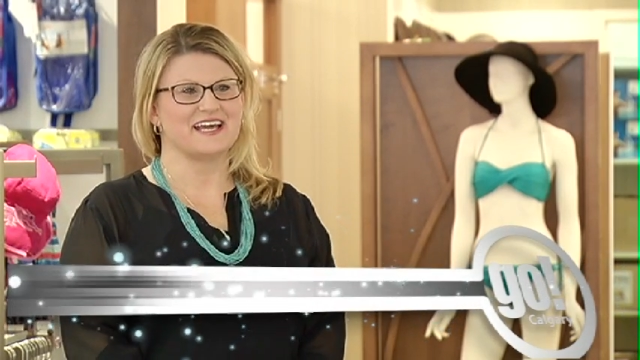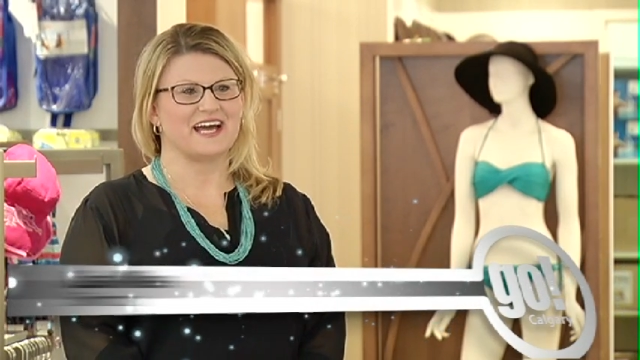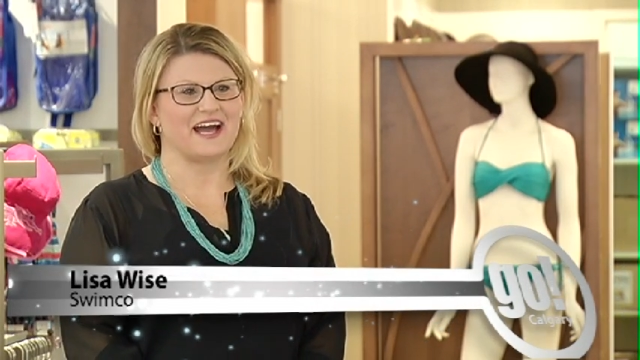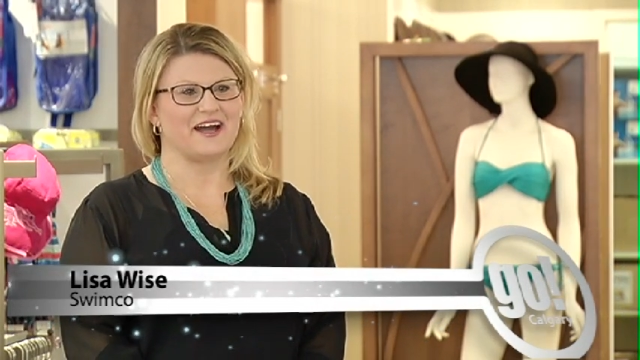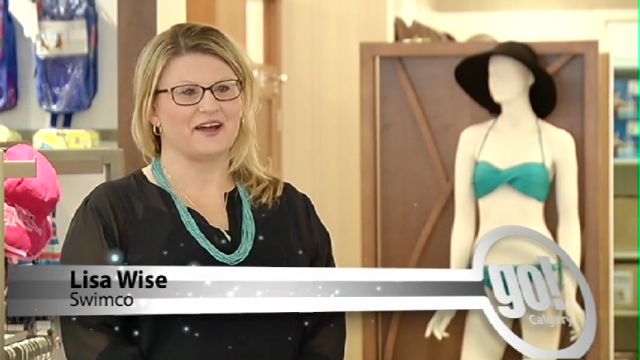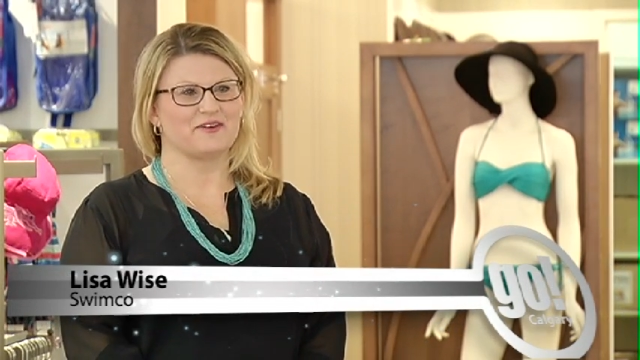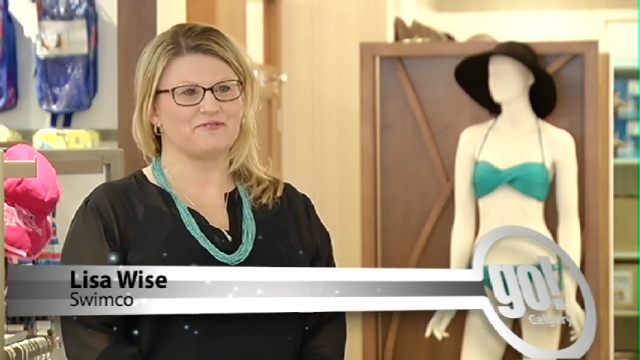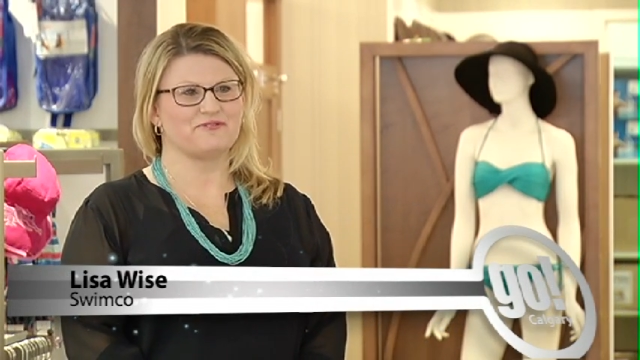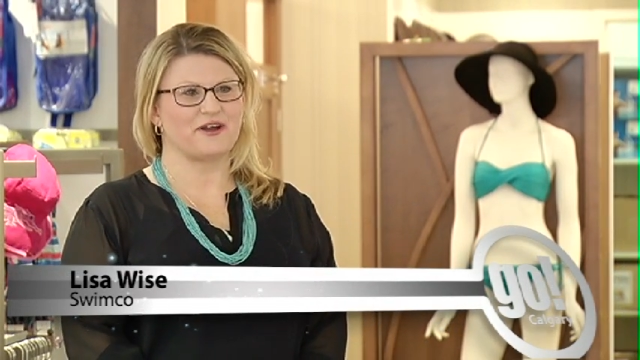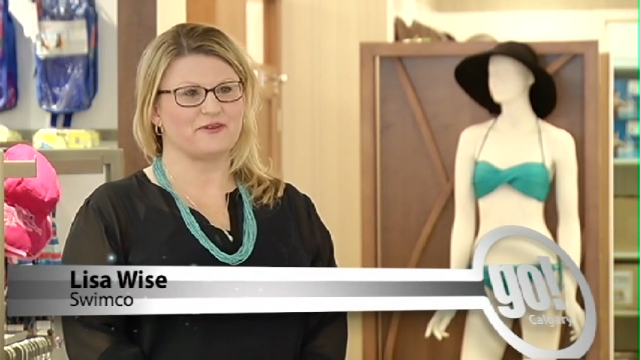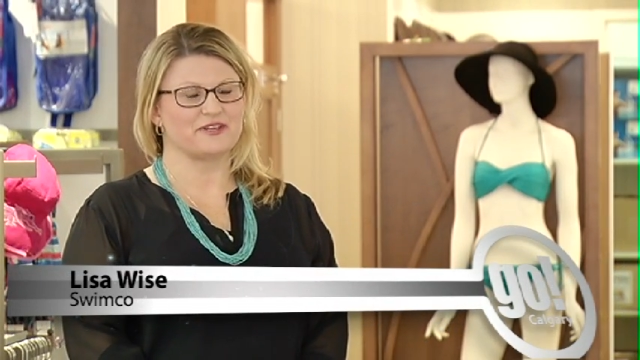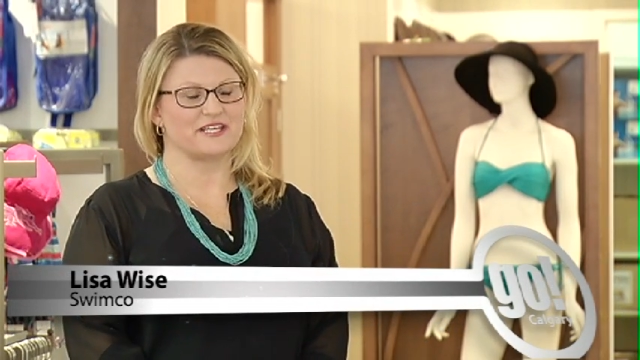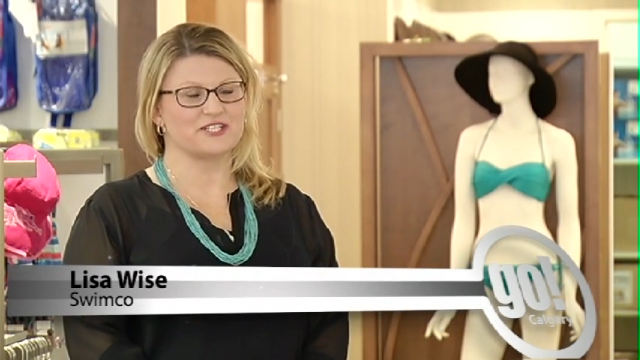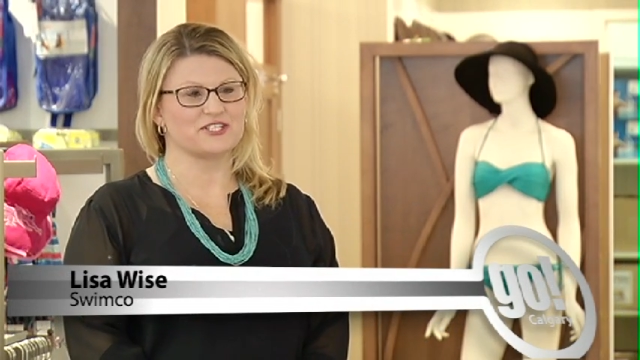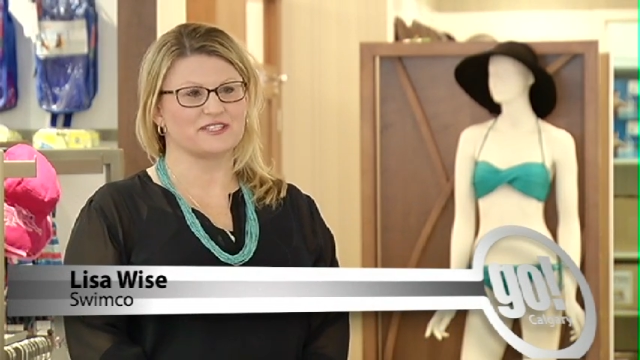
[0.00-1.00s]
a
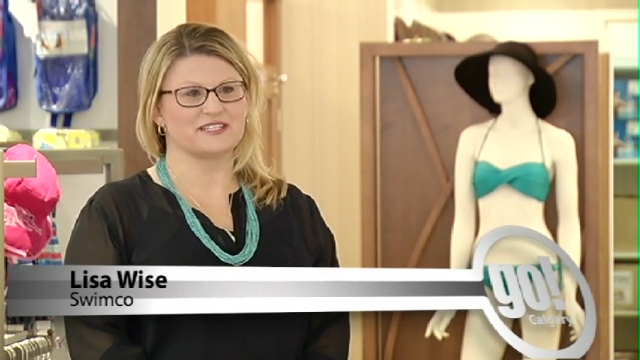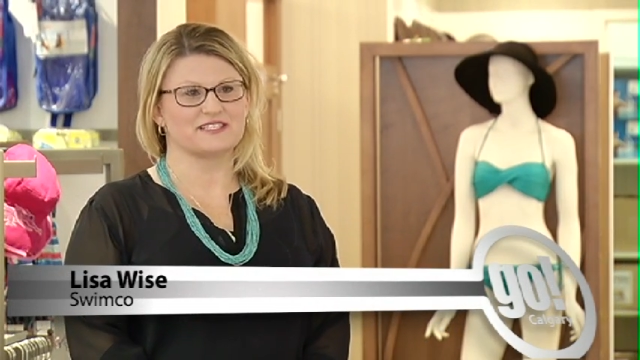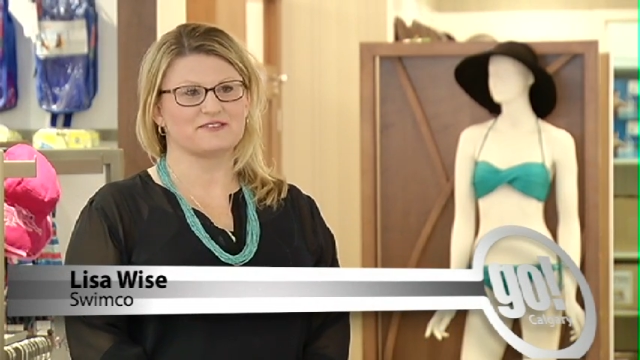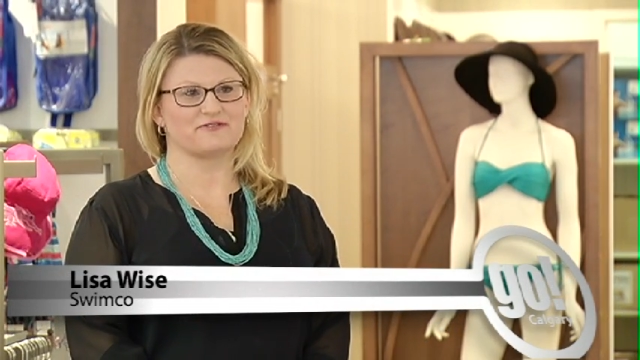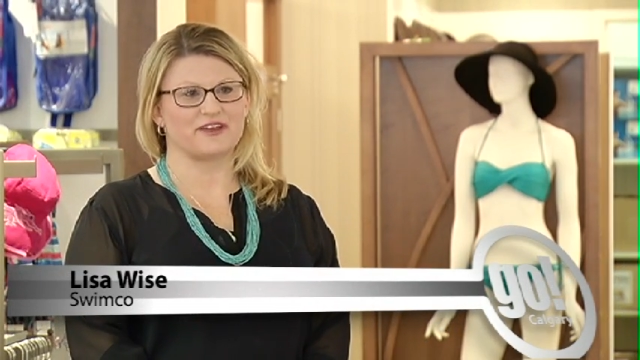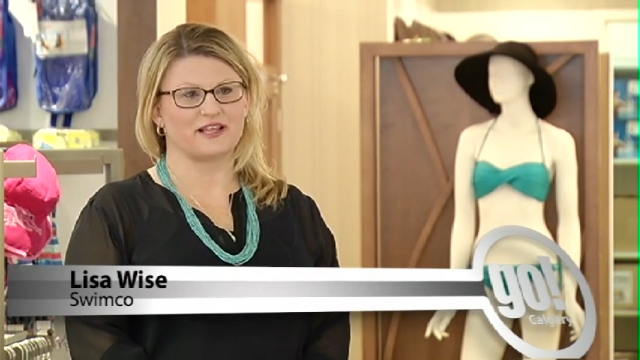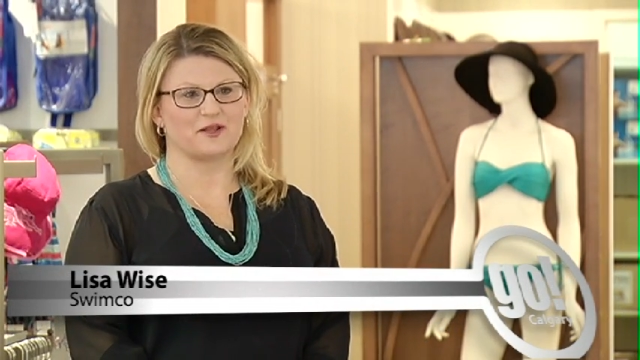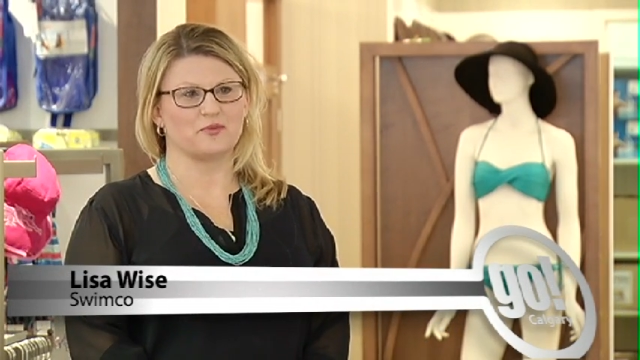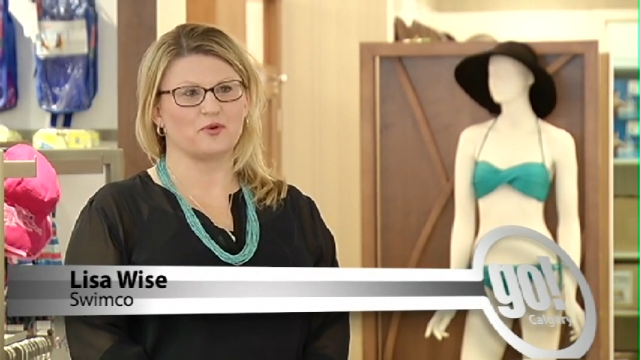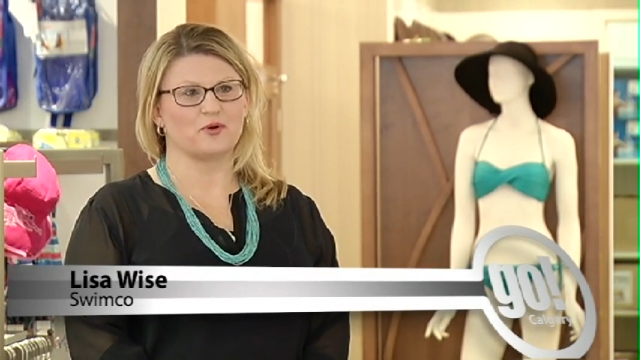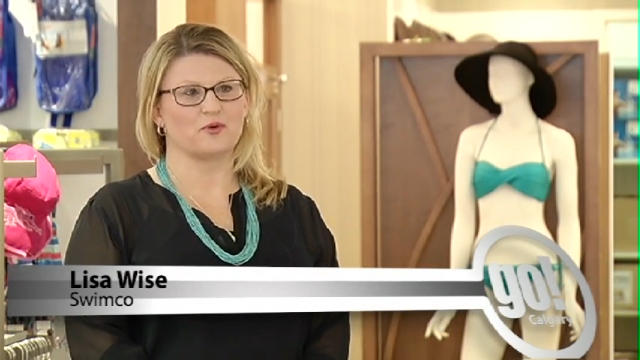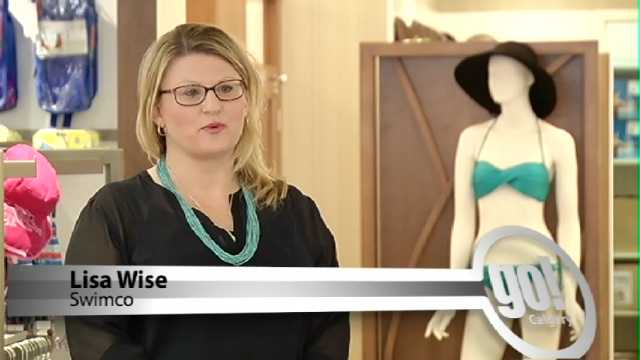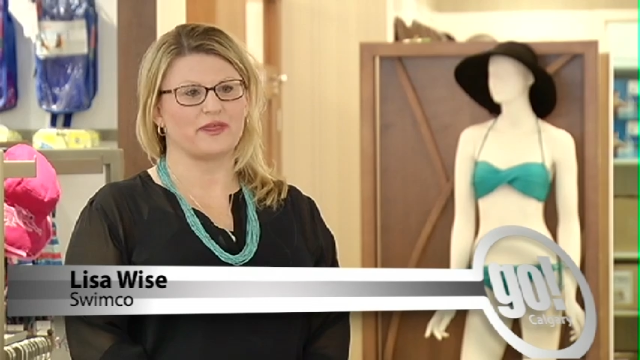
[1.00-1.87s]
foundation that's available.